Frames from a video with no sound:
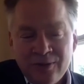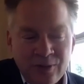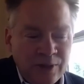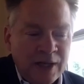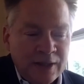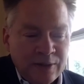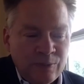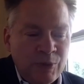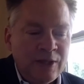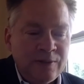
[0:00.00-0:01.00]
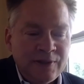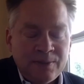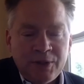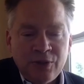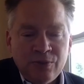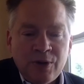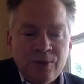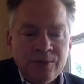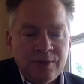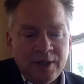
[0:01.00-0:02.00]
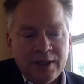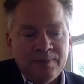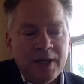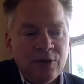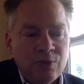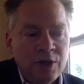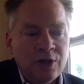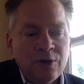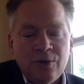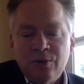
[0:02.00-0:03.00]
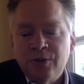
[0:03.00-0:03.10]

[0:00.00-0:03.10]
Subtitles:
or you like the way somebody wrote, you like Mike Royko,